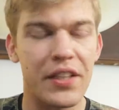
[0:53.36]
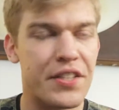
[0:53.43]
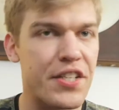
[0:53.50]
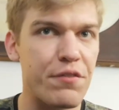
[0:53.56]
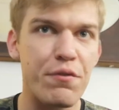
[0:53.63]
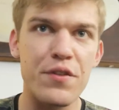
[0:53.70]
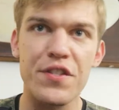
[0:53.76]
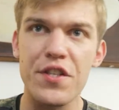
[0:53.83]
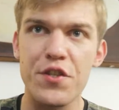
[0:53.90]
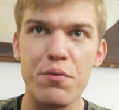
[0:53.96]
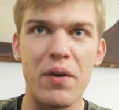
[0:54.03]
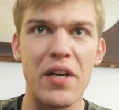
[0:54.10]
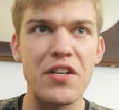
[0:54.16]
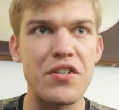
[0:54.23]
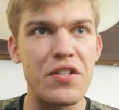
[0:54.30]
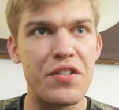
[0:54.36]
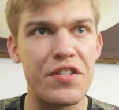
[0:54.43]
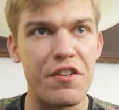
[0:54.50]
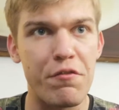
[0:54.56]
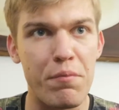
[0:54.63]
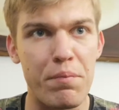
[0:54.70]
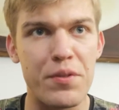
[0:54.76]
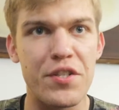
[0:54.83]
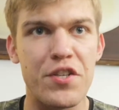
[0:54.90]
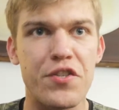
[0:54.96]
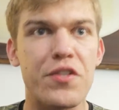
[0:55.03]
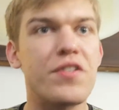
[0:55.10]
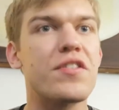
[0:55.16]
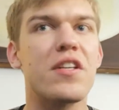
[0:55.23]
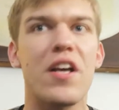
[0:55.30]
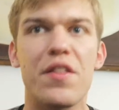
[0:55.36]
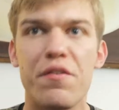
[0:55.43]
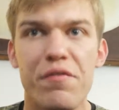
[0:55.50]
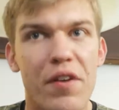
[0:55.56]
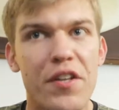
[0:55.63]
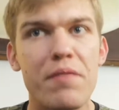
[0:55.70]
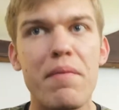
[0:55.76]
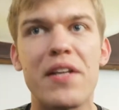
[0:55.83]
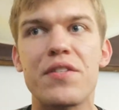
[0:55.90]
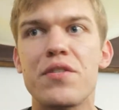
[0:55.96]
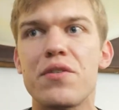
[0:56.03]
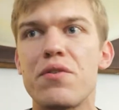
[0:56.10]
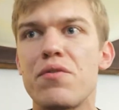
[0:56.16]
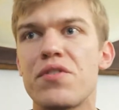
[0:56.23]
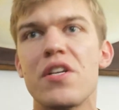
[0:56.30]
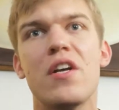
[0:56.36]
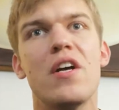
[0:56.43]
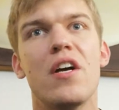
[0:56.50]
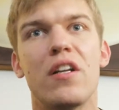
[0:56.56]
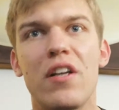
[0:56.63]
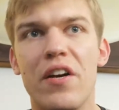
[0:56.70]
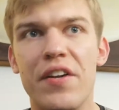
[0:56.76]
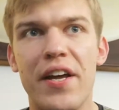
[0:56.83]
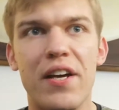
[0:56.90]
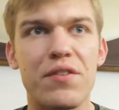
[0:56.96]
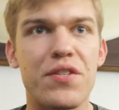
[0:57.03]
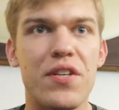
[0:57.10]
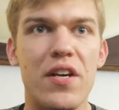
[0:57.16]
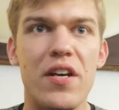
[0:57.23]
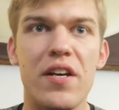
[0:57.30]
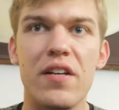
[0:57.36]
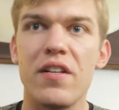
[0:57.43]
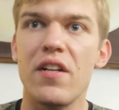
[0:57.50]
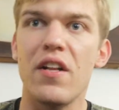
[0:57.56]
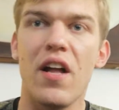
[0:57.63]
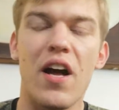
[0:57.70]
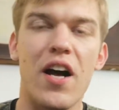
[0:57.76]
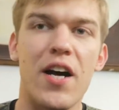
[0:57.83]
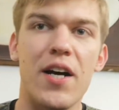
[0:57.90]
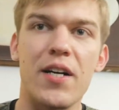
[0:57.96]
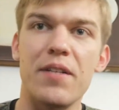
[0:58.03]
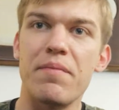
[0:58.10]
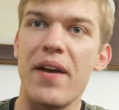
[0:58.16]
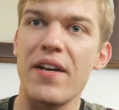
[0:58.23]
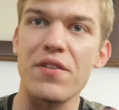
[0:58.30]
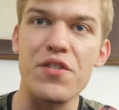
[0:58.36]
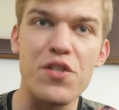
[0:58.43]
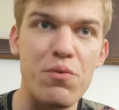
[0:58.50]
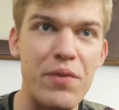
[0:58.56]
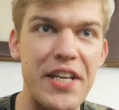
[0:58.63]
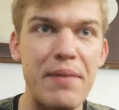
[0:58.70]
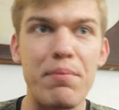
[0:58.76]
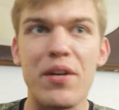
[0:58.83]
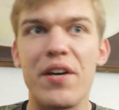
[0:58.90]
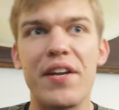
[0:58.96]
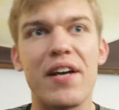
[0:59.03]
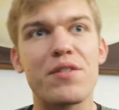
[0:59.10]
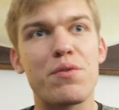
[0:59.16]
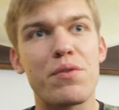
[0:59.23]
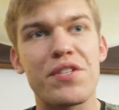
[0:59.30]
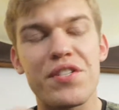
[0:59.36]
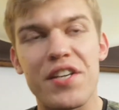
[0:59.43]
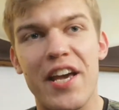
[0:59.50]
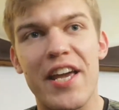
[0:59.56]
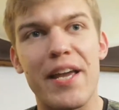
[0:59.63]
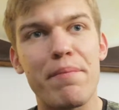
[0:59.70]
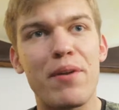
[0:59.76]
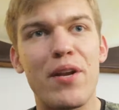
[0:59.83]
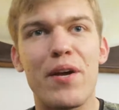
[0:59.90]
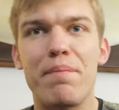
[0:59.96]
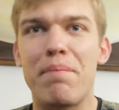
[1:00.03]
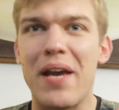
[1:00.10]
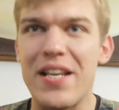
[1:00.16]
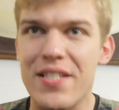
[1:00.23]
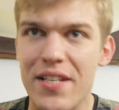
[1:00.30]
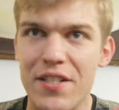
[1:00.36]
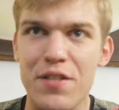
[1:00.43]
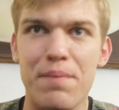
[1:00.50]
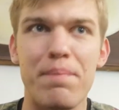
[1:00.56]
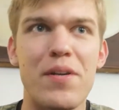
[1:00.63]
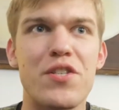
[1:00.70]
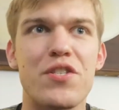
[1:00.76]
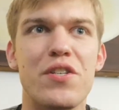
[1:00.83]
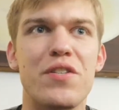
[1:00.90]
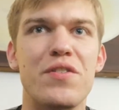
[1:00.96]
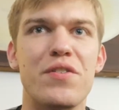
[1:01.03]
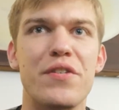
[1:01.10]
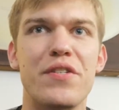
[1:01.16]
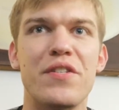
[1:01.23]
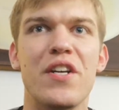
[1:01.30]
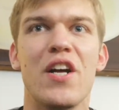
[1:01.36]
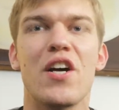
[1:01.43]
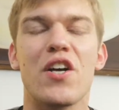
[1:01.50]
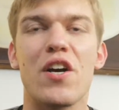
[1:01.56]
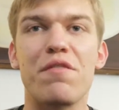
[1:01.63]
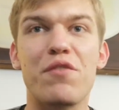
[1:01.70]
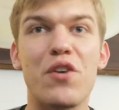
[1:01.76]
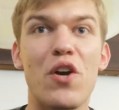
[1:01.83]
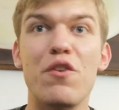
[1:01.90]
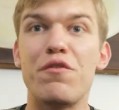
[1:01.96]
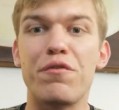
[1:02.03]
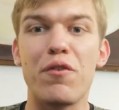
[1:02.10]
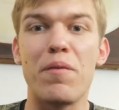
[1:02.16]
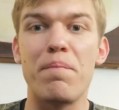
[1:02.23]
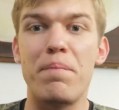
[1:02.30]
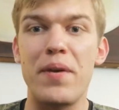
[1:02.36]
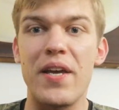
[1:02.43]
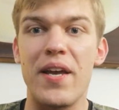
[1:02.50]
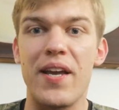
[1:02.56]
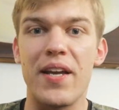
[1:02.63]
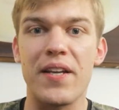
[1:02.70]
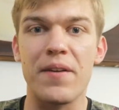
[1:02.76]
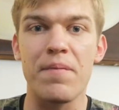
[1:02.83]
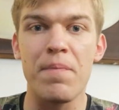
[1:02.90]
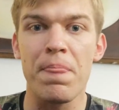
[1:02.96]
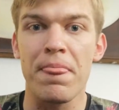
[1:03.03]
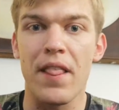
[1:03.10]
different situations, different positions, learn the fundamentals, learn how to sweep, learn how to escape, learn basic submissions, and kind of go from being